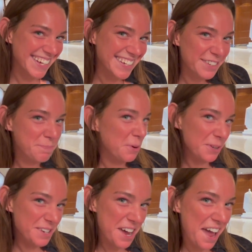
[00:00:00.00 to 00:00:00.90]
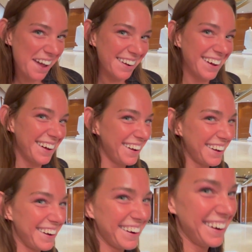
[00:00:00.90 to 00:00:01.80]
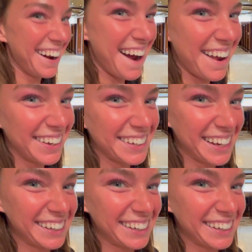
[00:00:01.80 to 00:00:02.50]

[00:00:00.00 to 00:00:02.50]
Spoiled. With your duck.